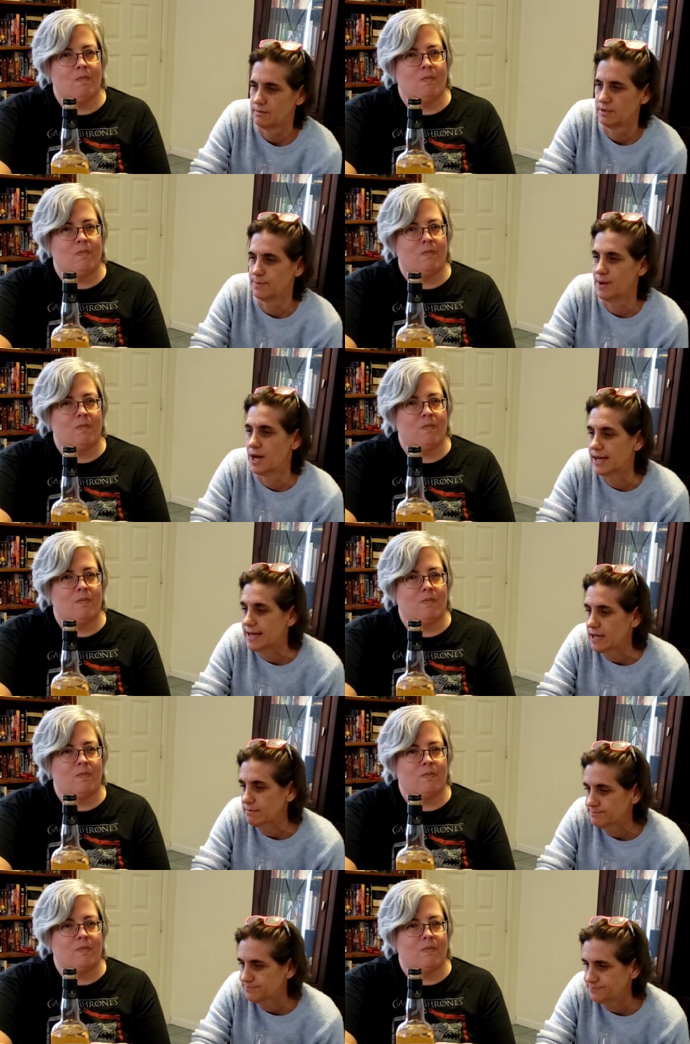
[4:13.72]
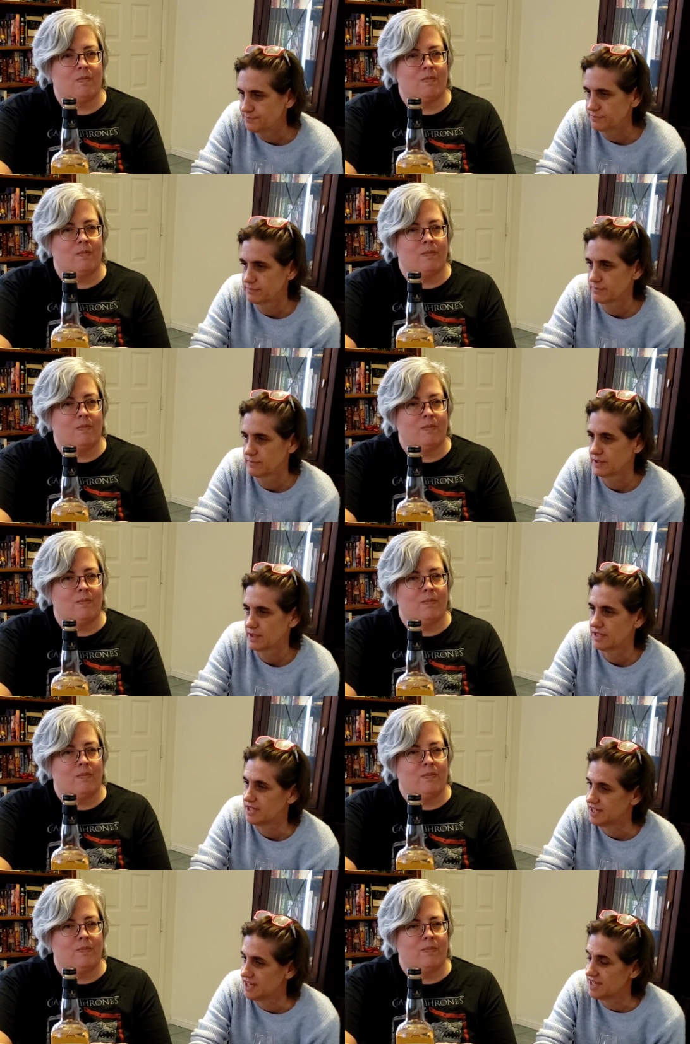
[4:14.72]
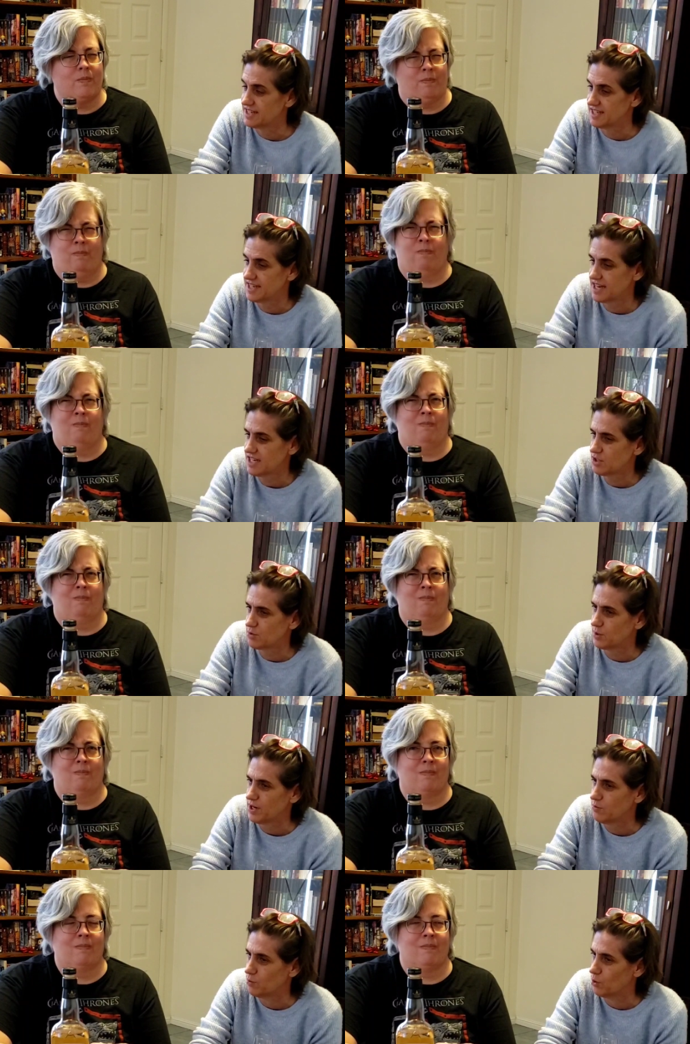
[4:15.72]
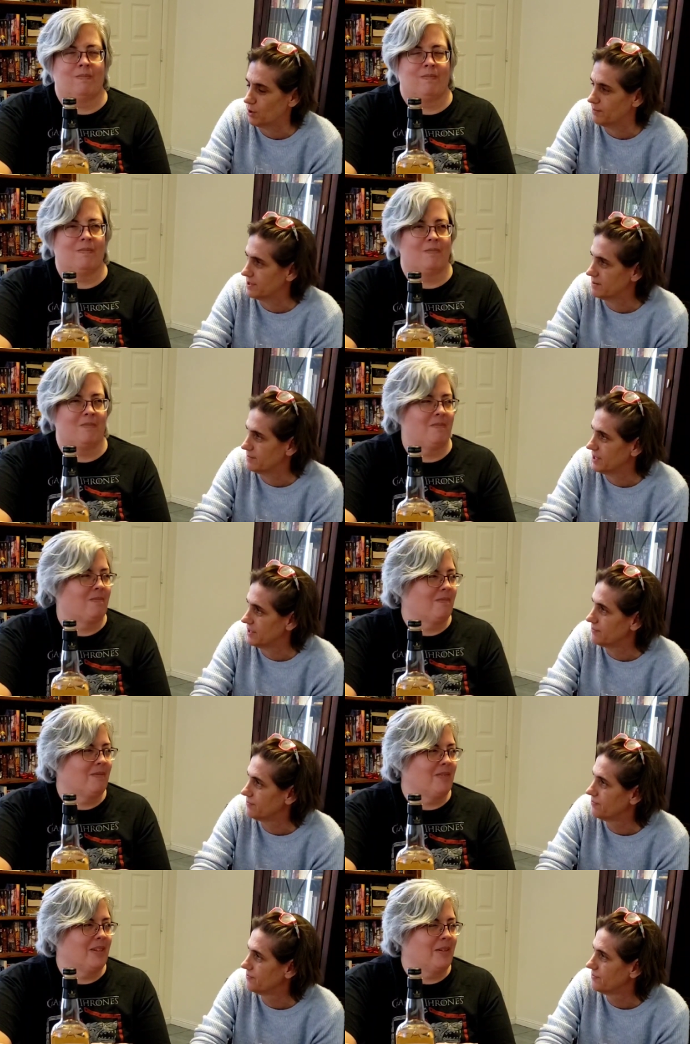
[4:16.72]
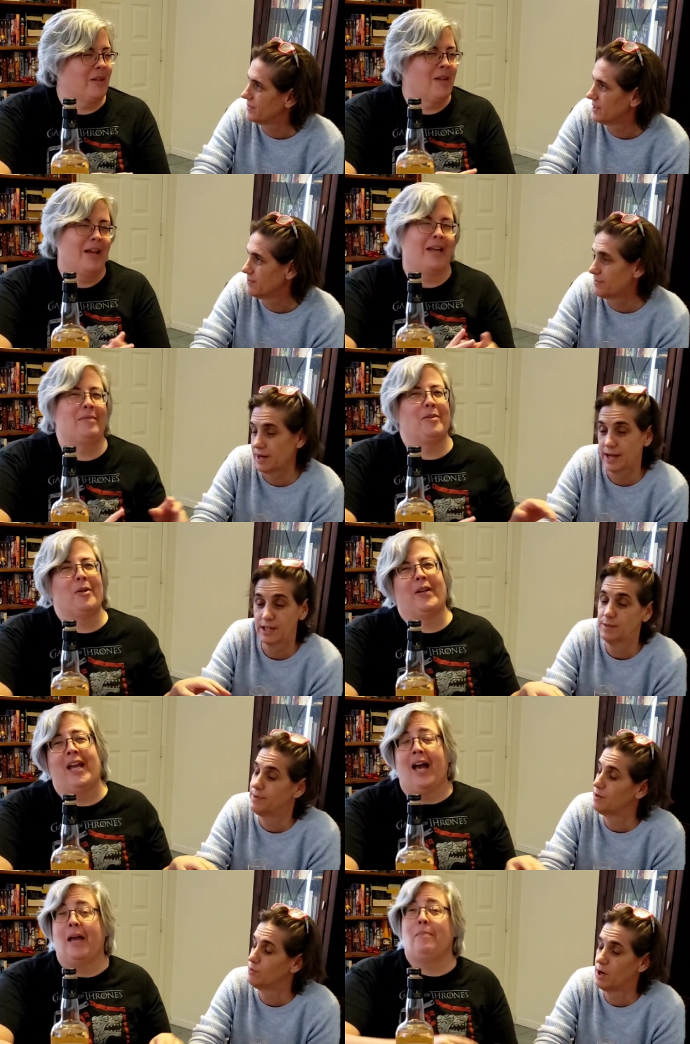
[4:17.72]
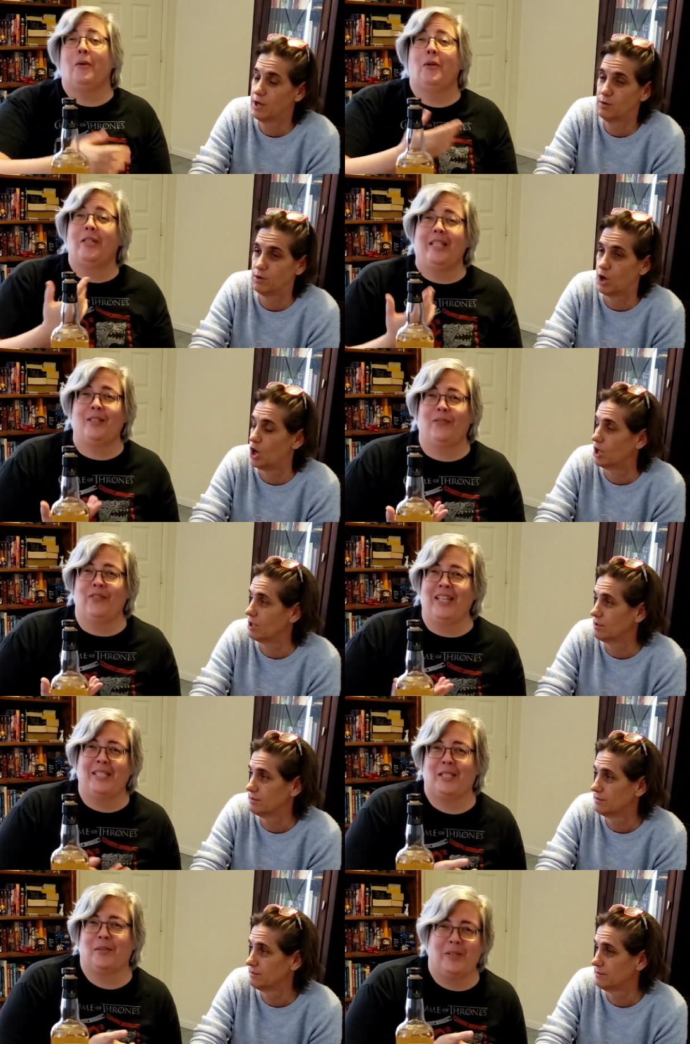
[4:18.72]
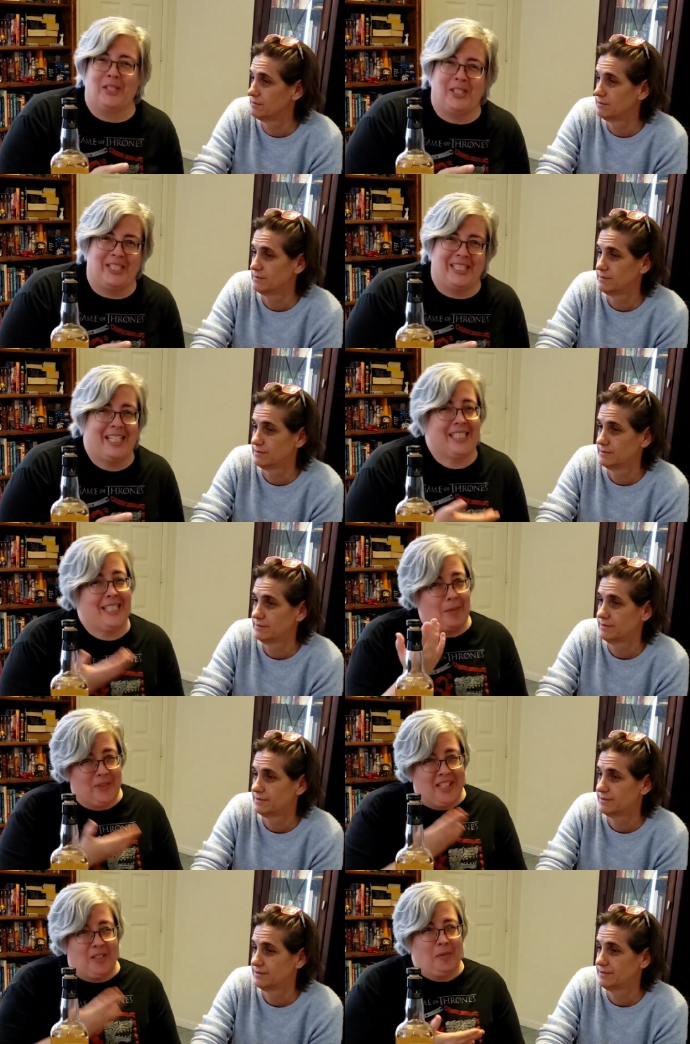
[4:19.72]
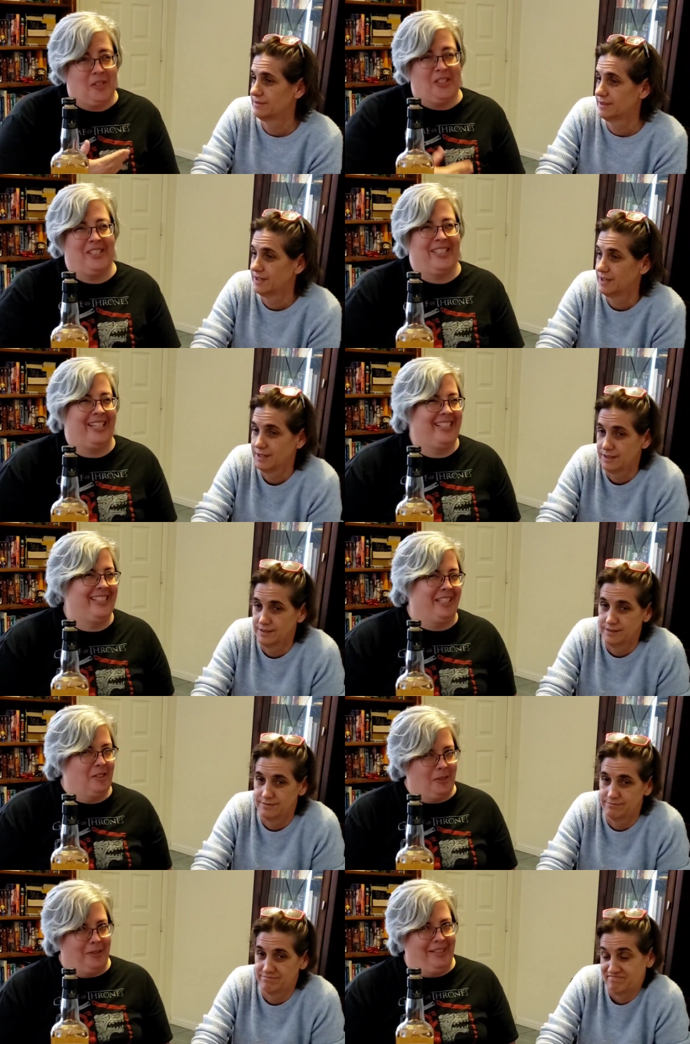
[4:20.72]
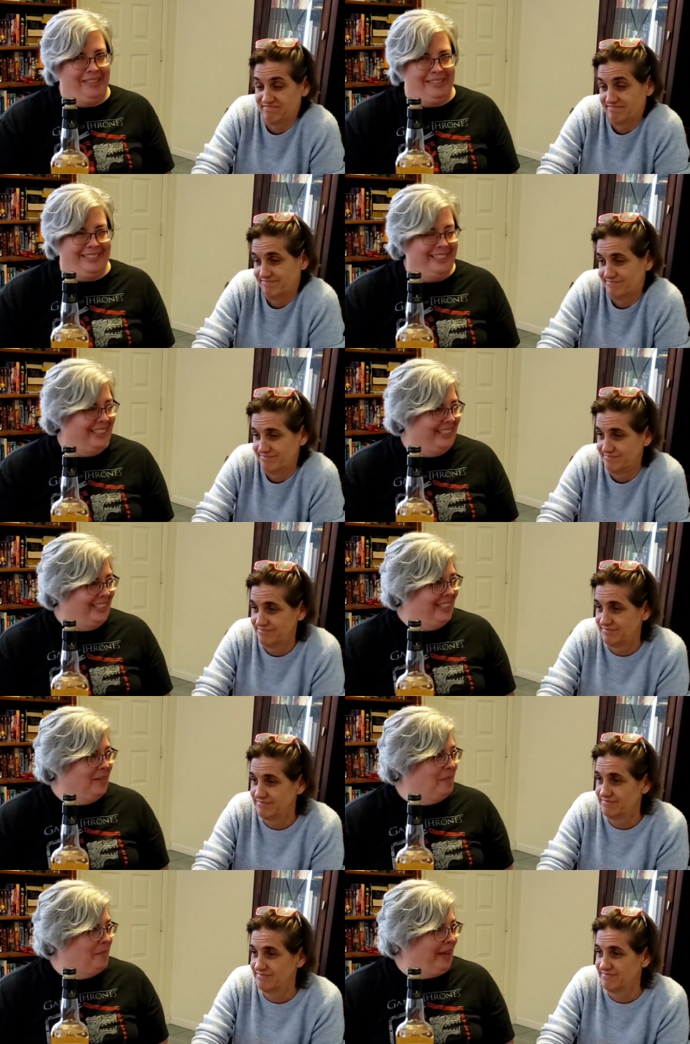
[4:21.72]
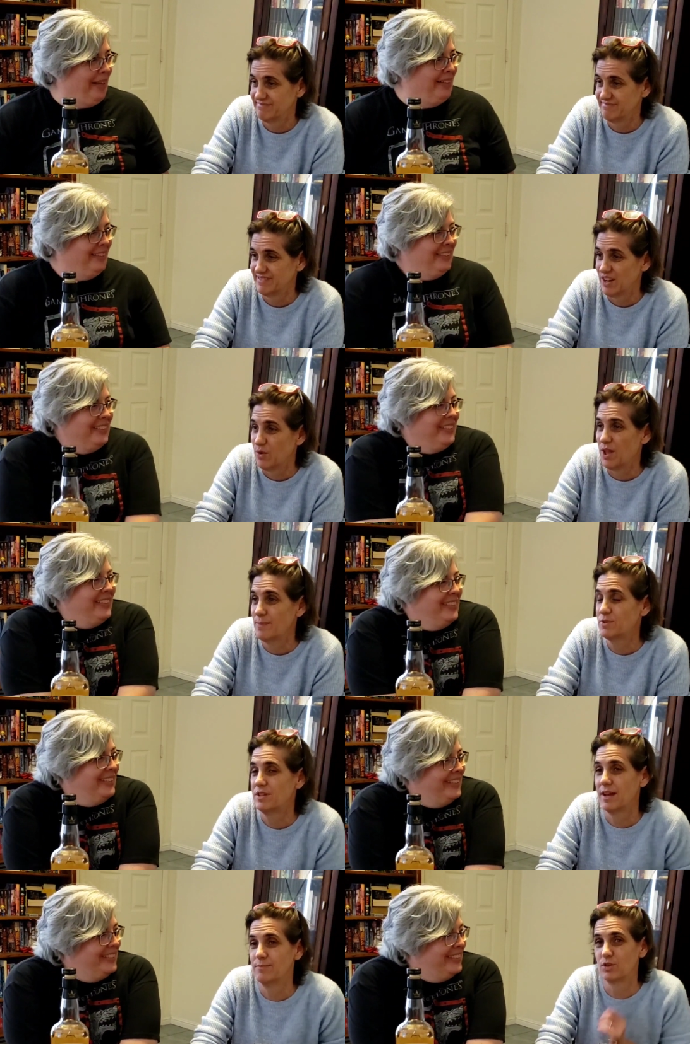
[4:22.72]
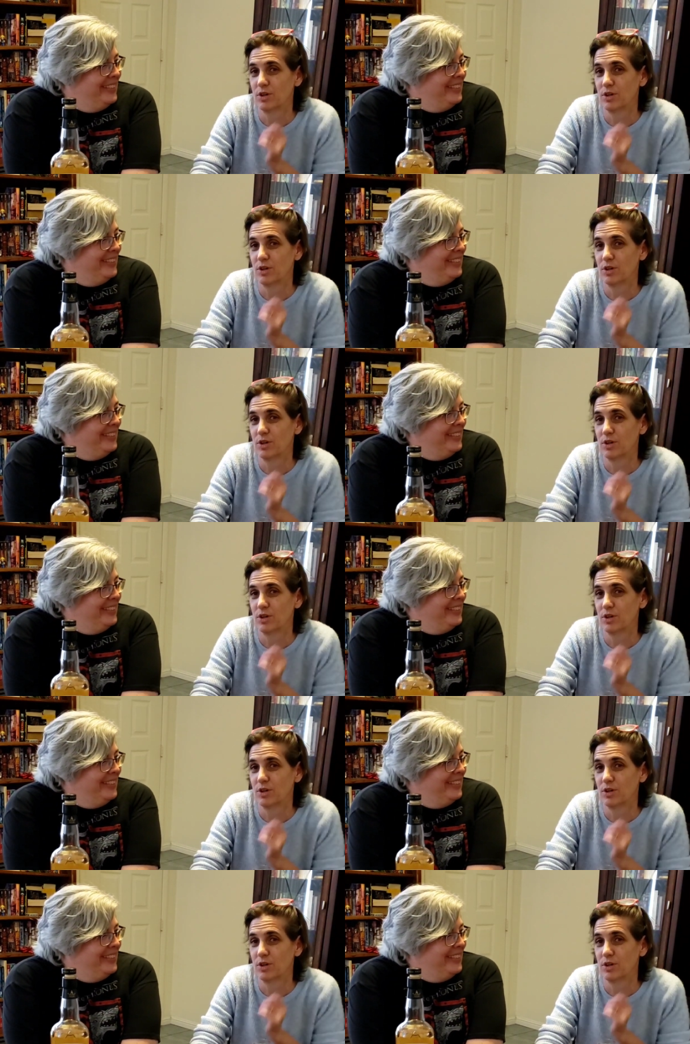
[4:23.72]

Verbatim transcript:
Speaker 1: some honey because it, it just tastes sweet and warm to me.
Speaker 2: I'm oh, sorry, I feel these faces when she says that, but that's what she's tasting. Sorry. I'm bad. Well, I'm